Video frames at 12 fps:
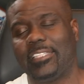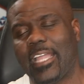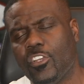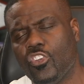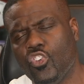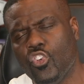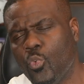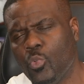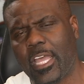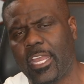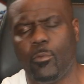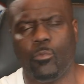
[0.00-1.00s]
They knew
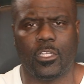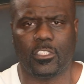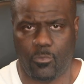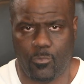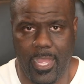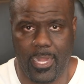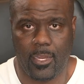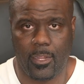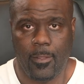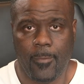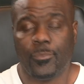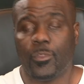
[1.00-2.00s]
that he wasn't ready,
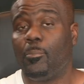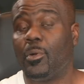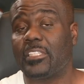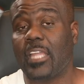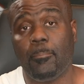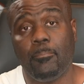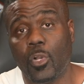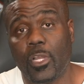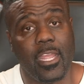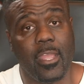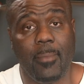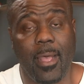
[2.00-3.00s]
but they put
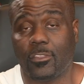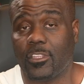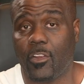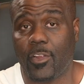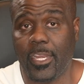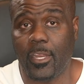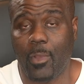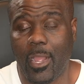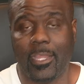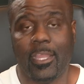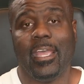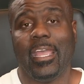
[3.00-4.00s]
him out there anyway,
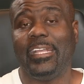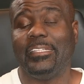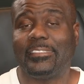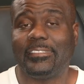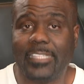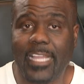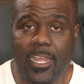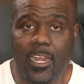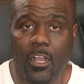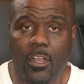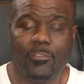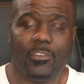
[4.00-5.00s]
instead
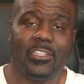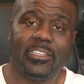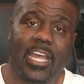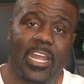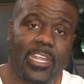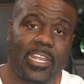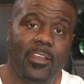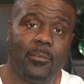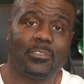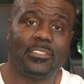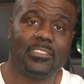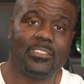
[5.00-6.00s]
of letting him
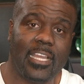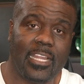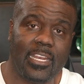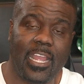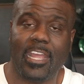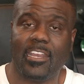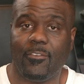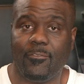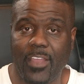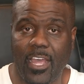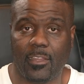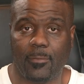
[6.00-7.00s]
sit and
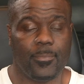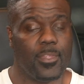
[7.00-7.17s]
develop.